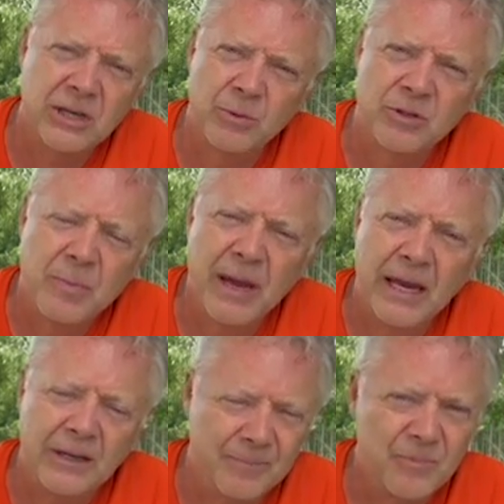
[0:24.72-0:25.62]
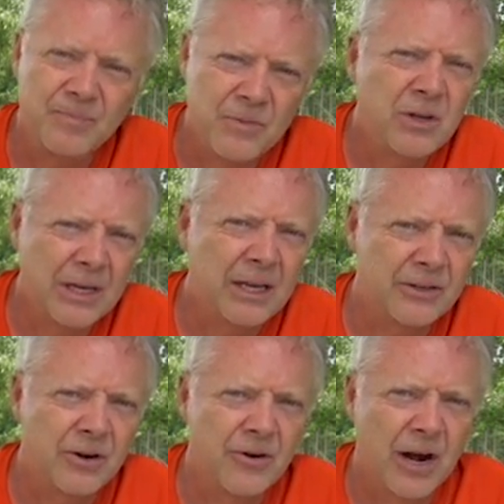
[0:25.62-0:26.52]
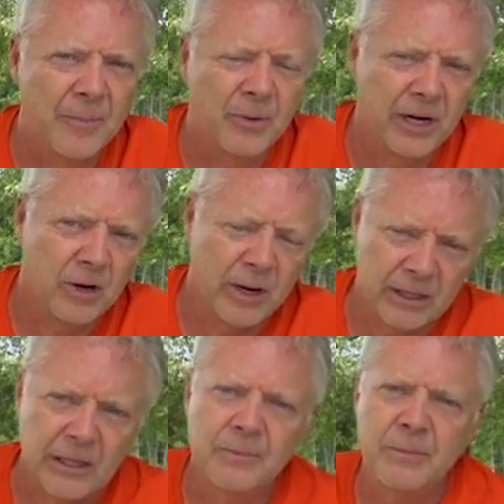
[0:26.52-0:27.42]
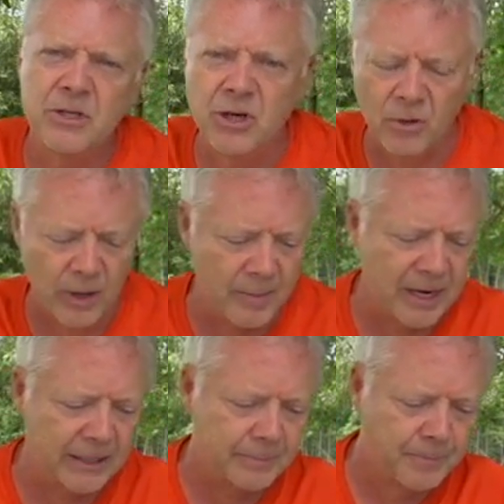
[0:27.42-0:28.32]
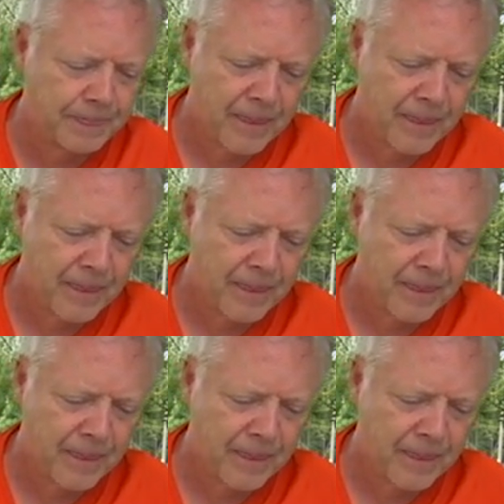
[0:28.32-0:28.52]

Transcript: symbols mean, you can get turned around pretty quickly. Let me show you what I mean.